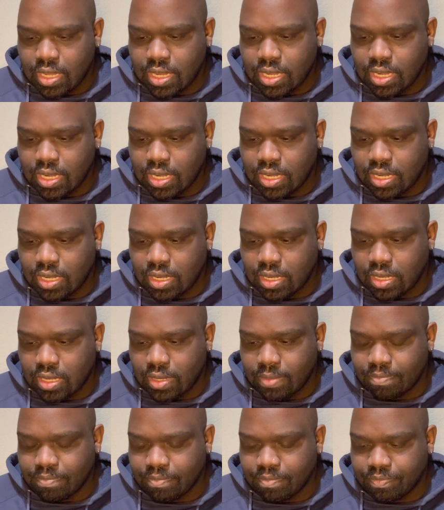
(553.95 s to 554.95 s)

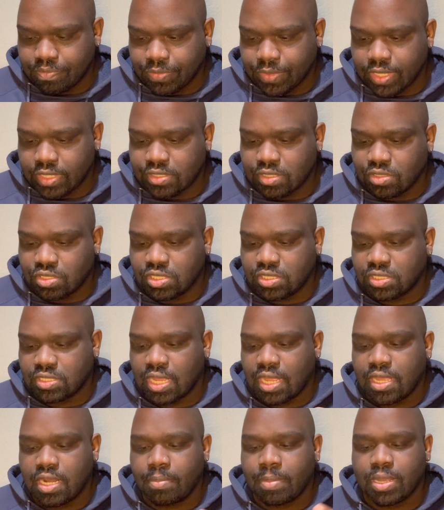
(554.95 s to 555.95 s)
Um, so she's
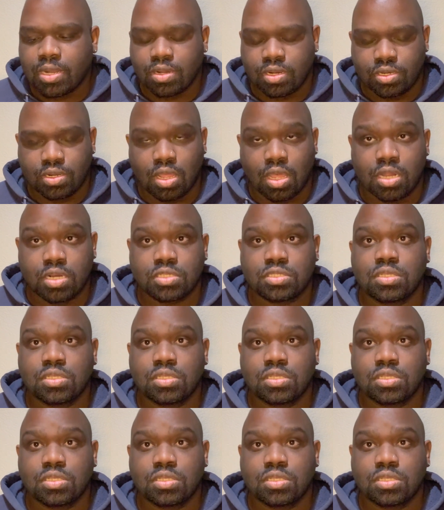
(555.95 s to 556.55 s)
talking about her daughter.